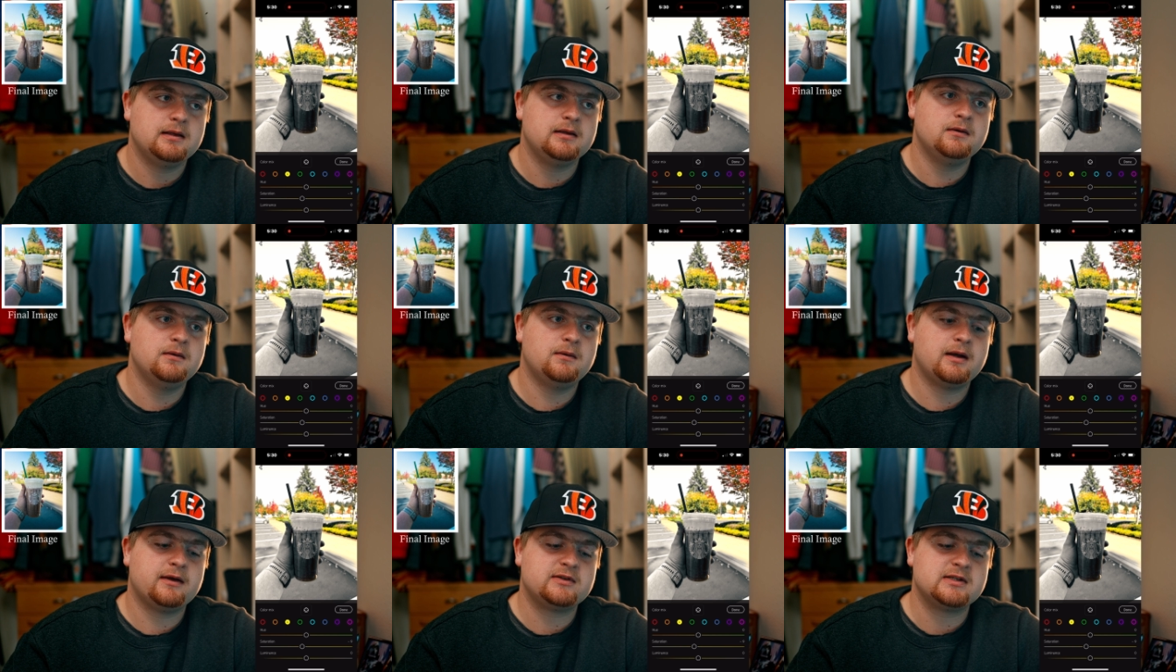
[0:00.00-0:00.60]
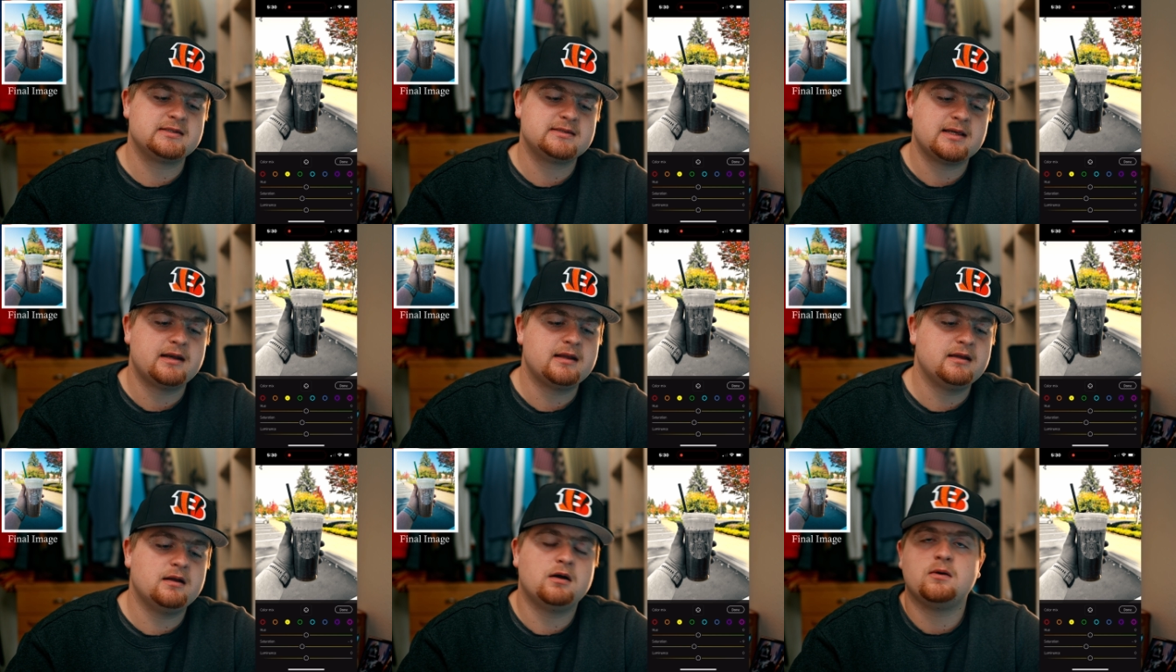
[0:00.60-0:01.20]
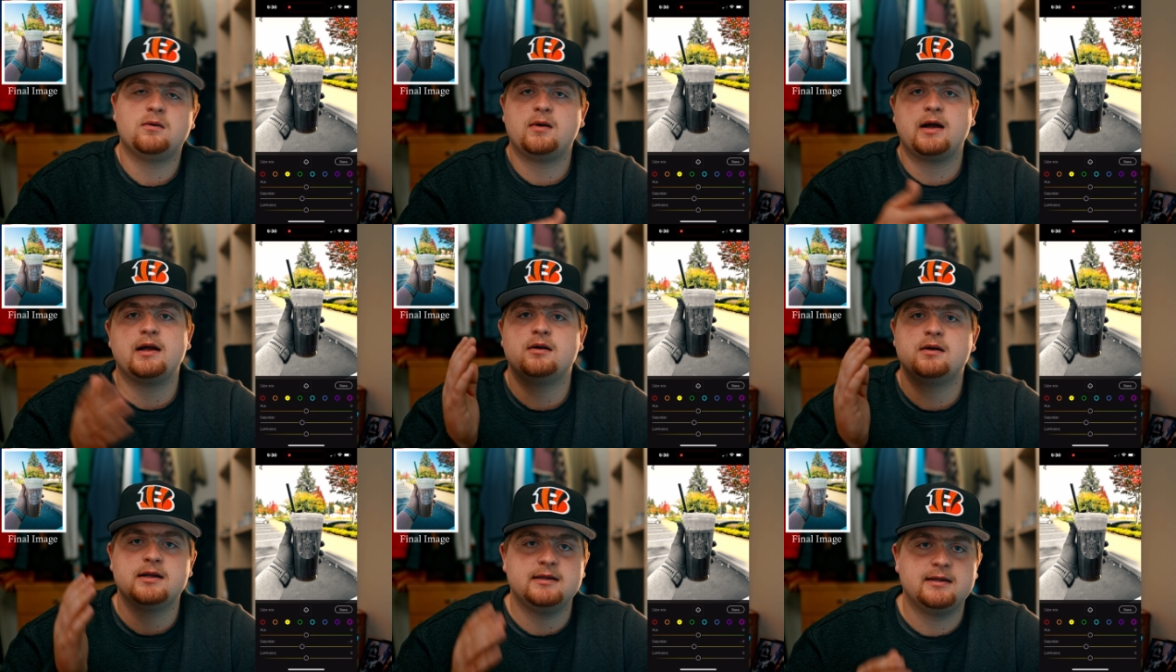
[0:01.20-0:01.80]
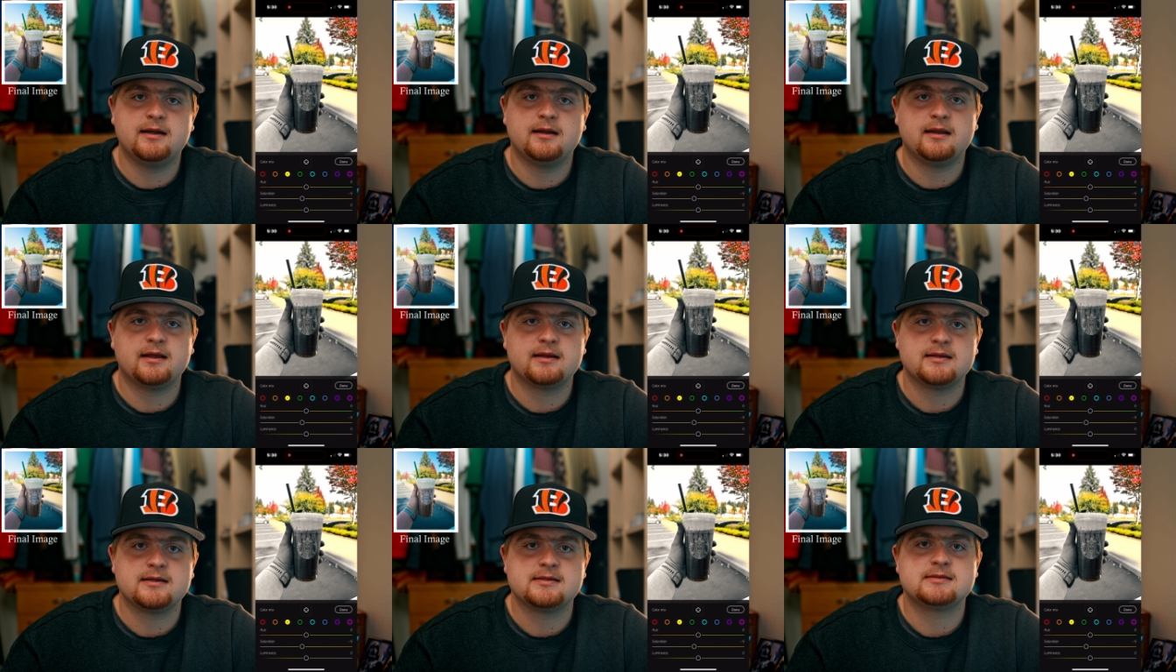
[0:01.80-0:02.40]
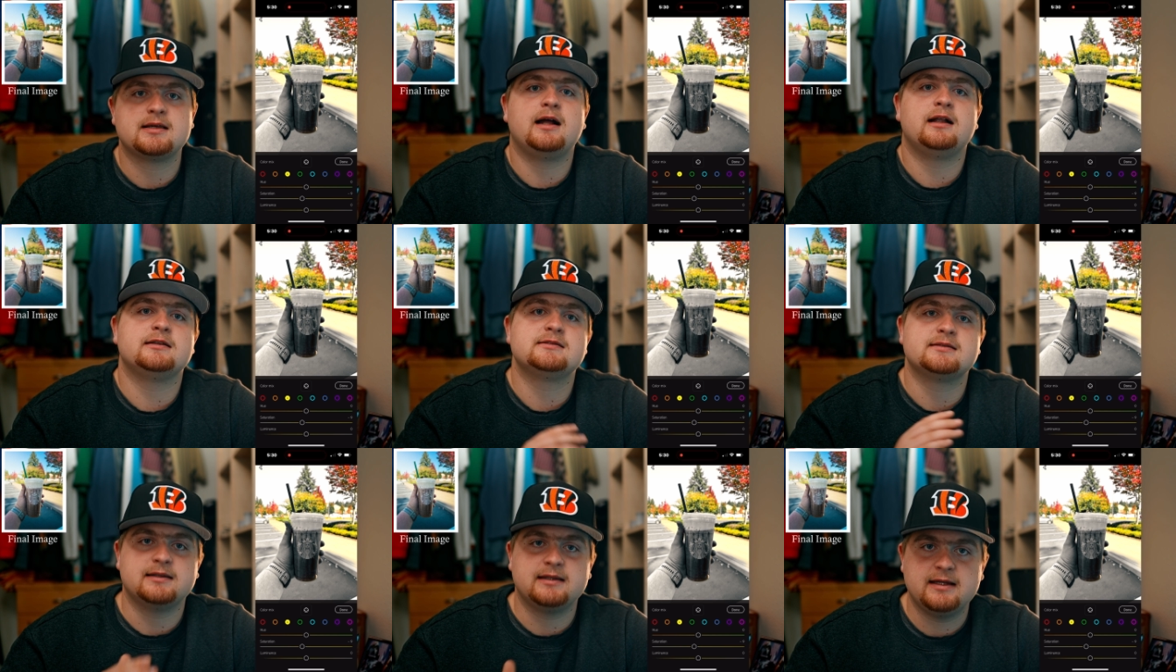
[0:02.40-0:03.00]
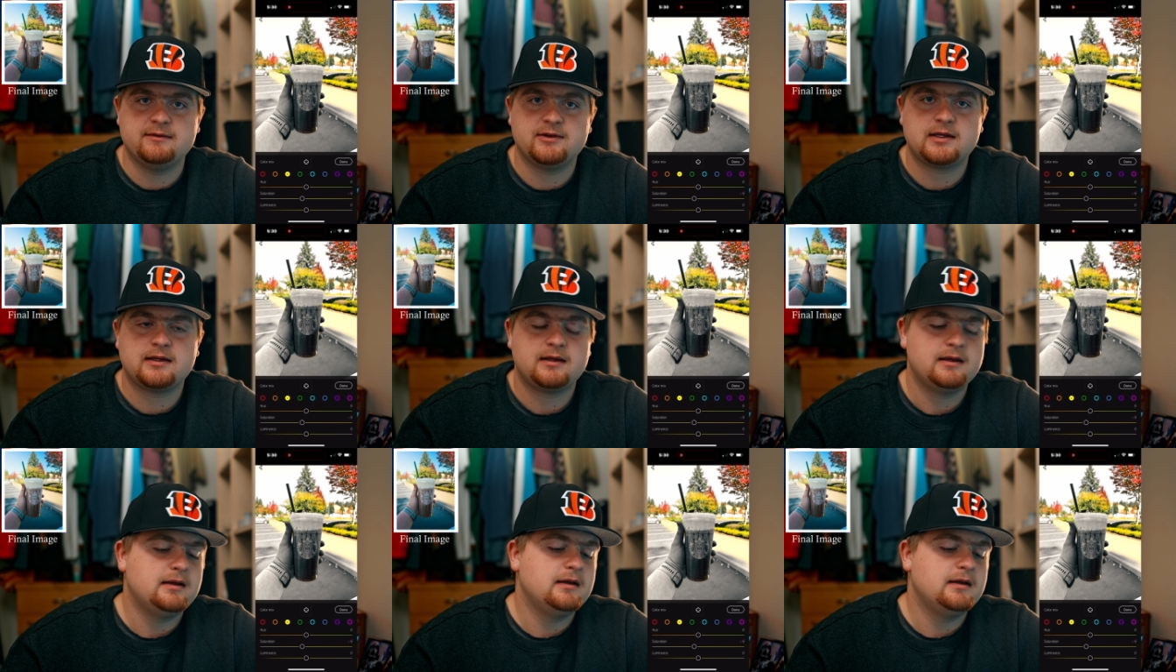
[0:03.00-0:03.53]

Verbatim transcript: You don't have to set it, oh, I already did it like this, I'll just leave it.